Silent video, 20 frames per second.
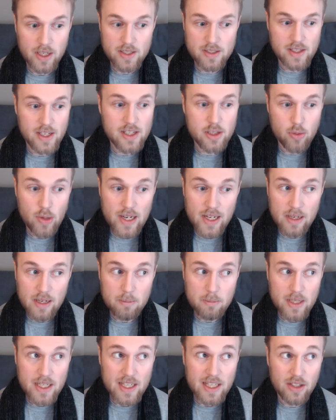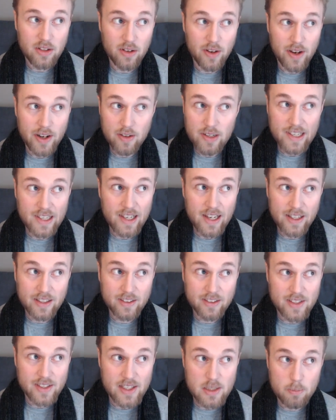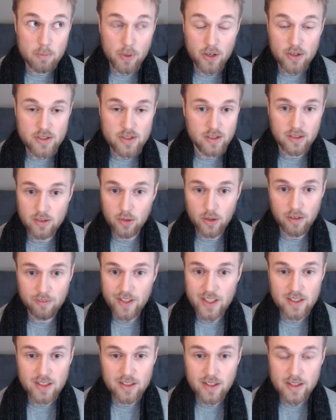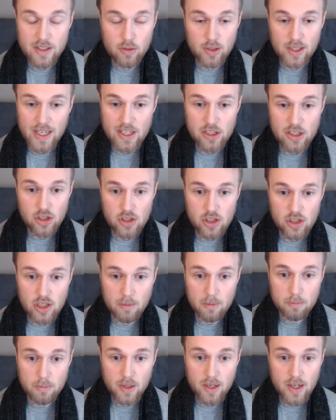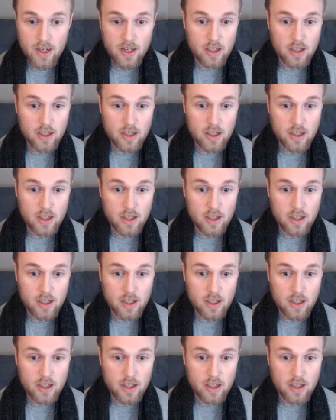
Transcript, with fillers: Is this really me? Do I really like this person? Do I fit in this relationship?